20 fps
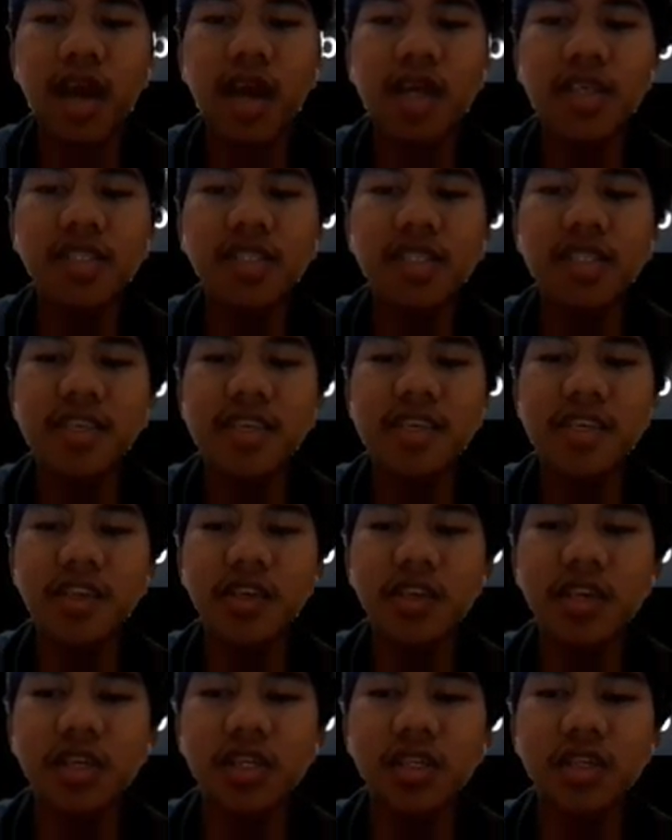ICT
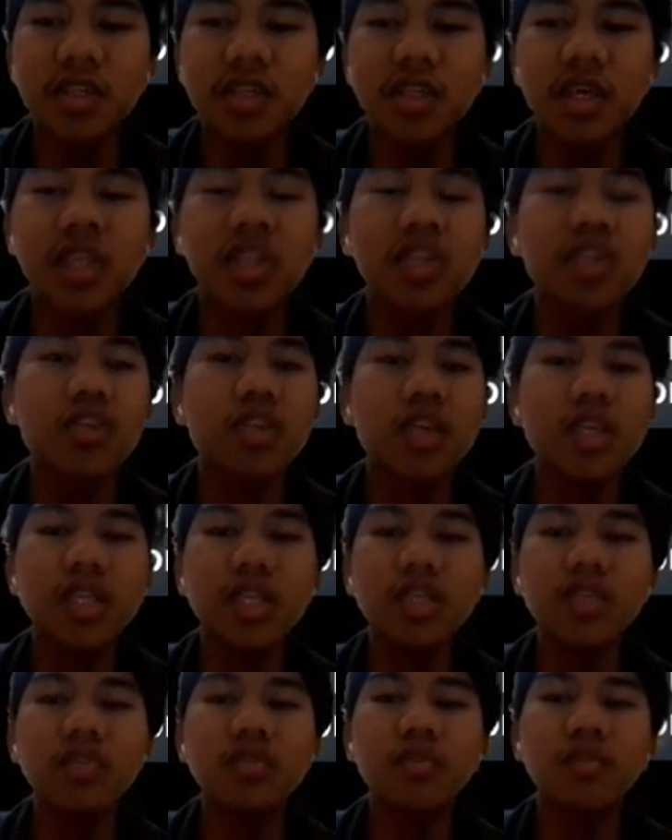education, and
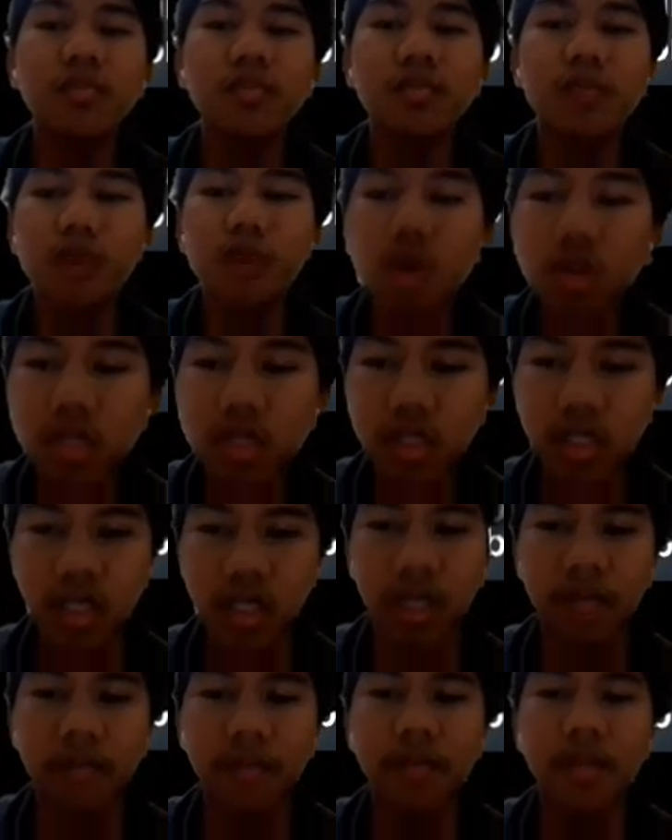training
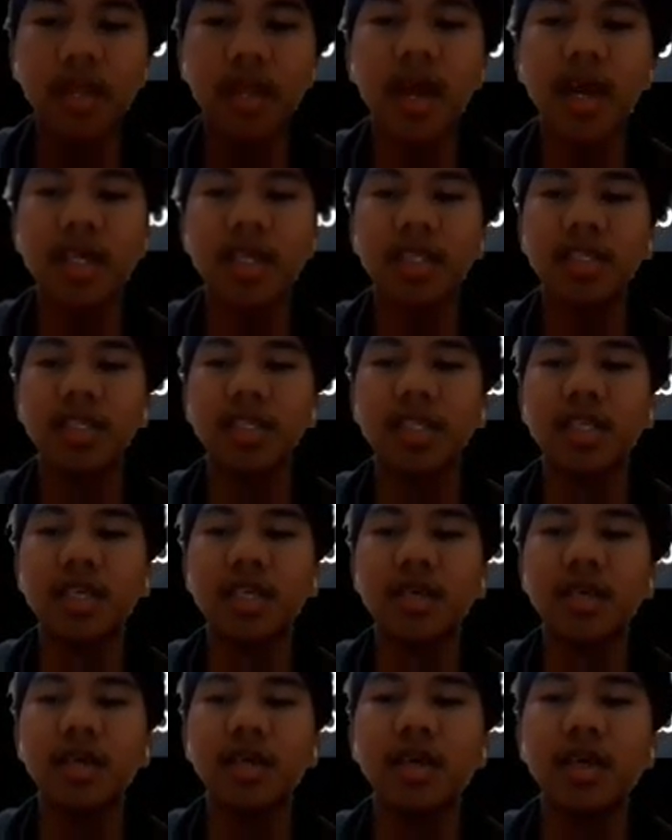supporting ICT
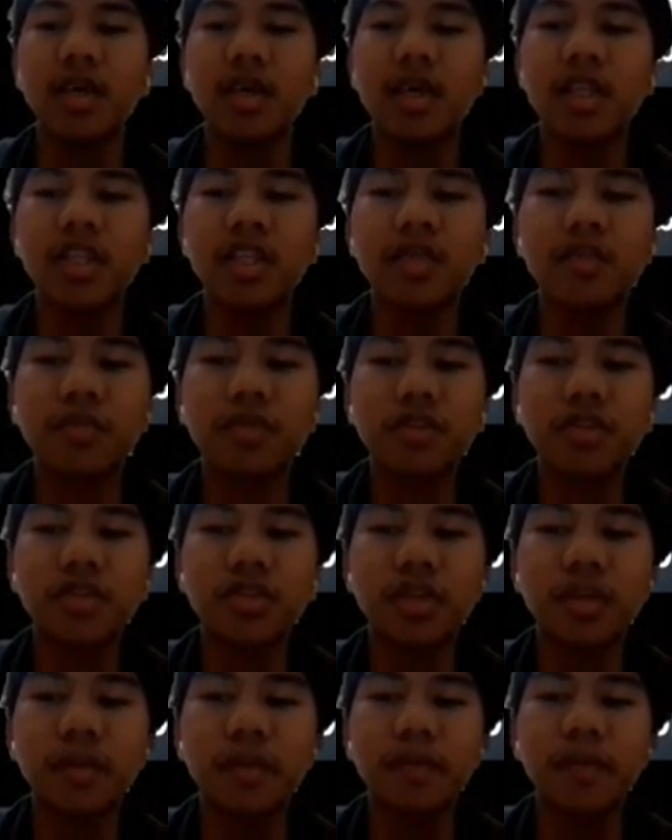
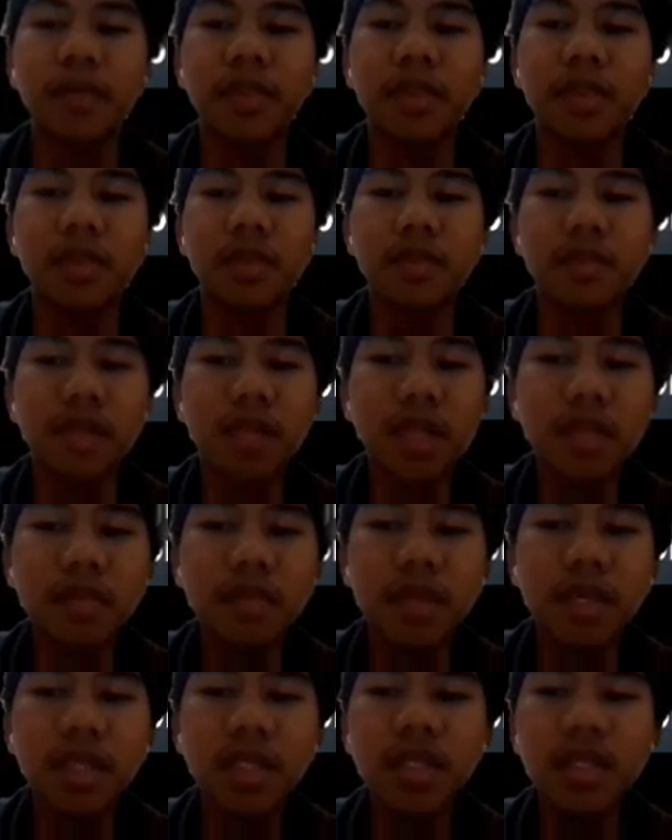entrepreneurship. The
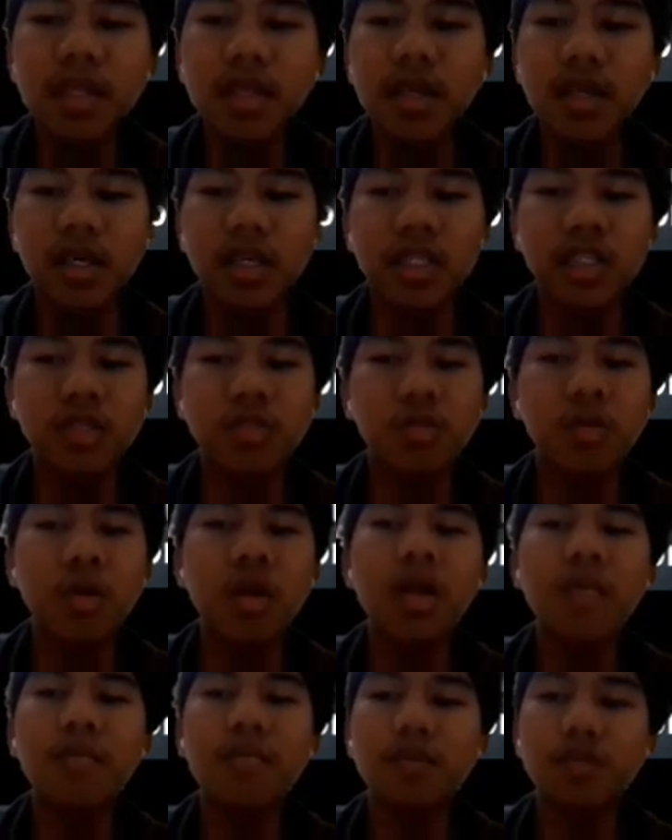Philippines is
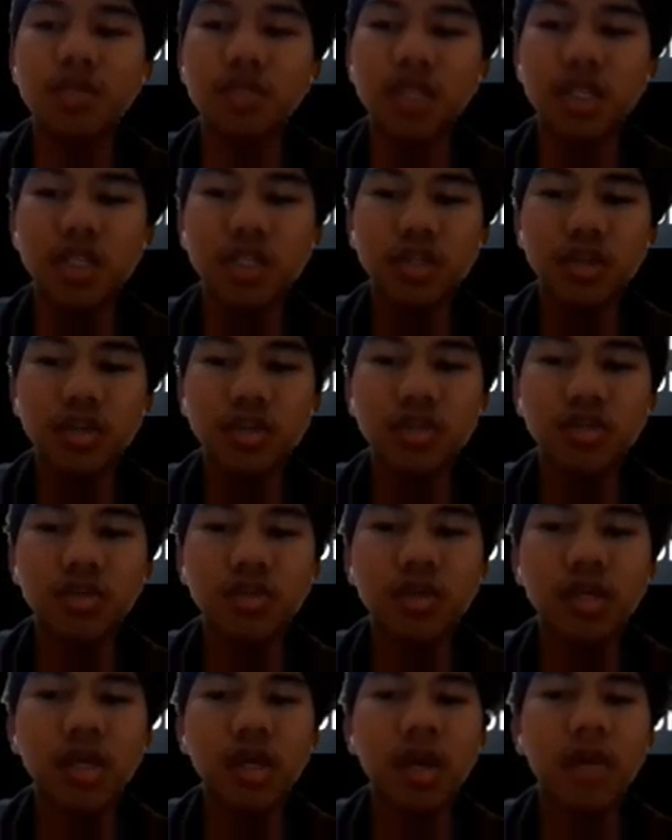well positioned to
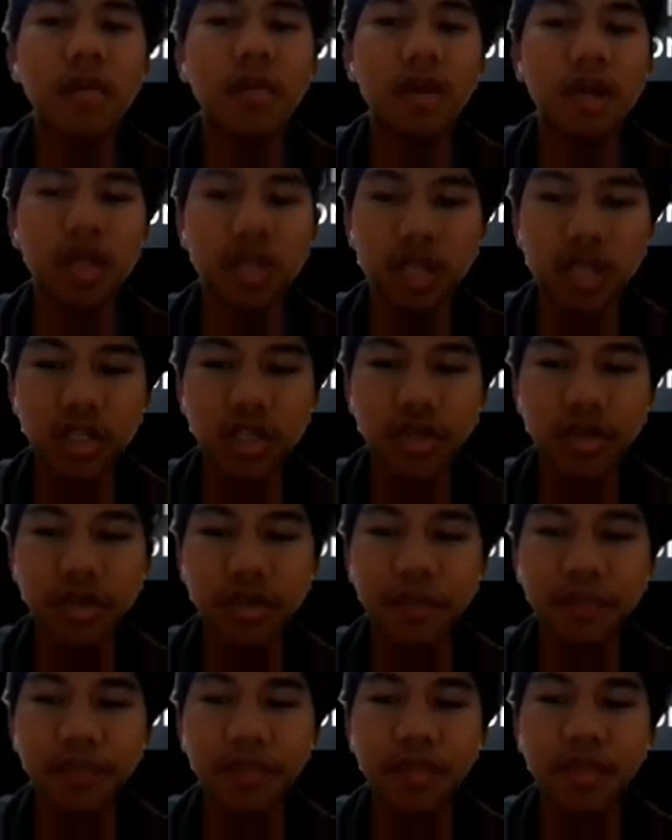become a leader
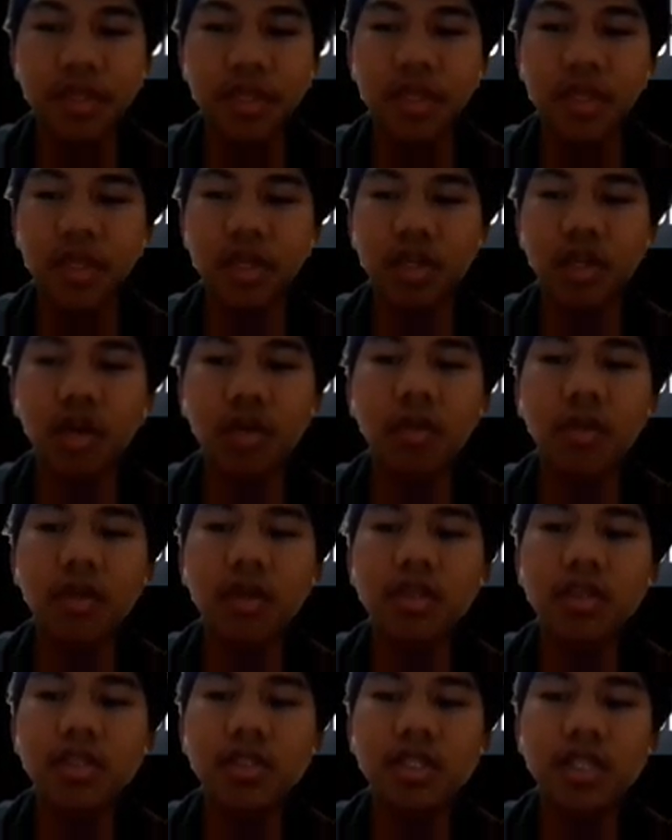in the global
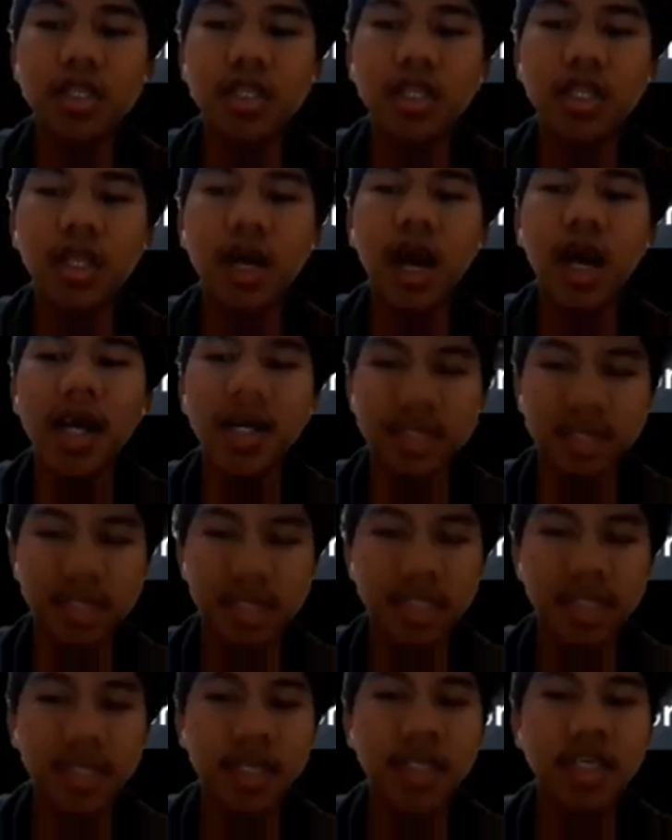
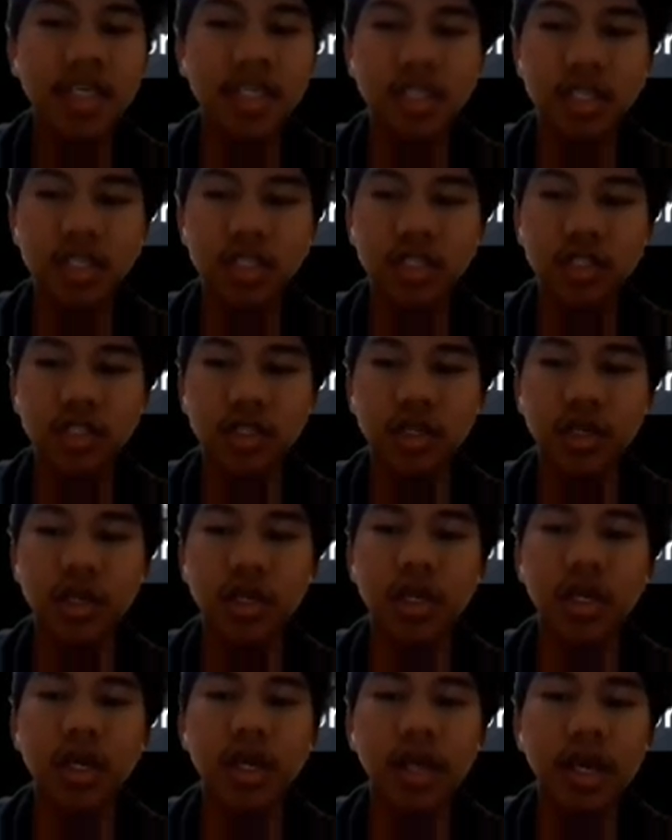ICT industry,
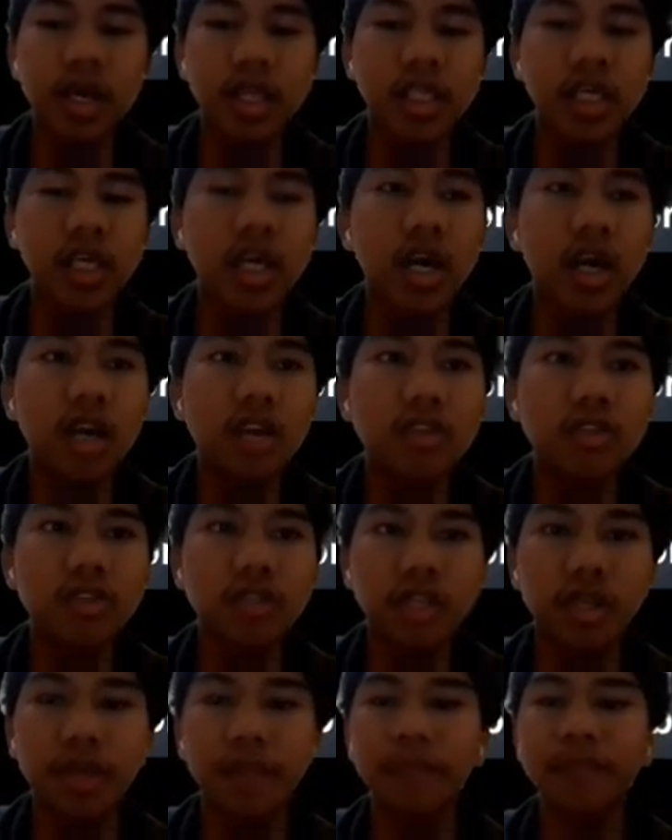and the
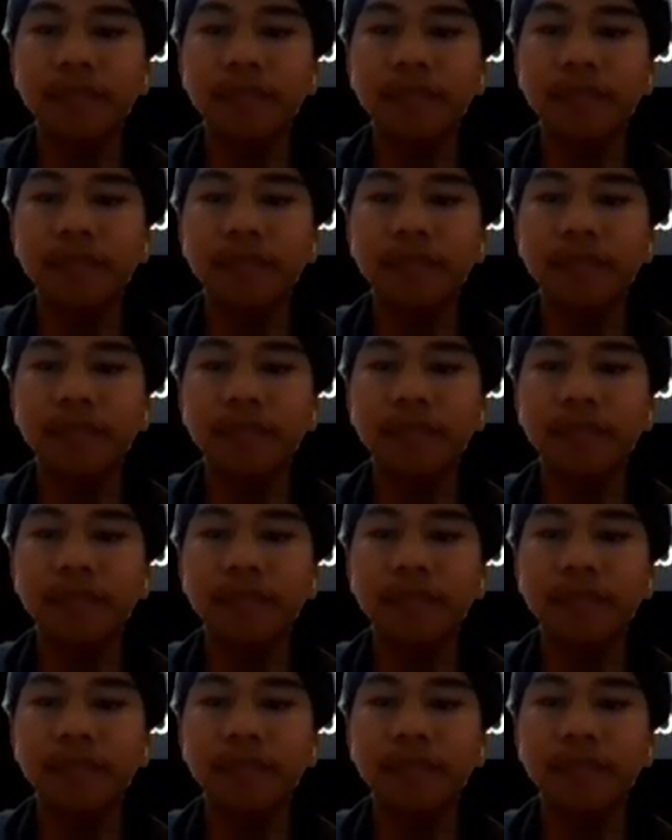country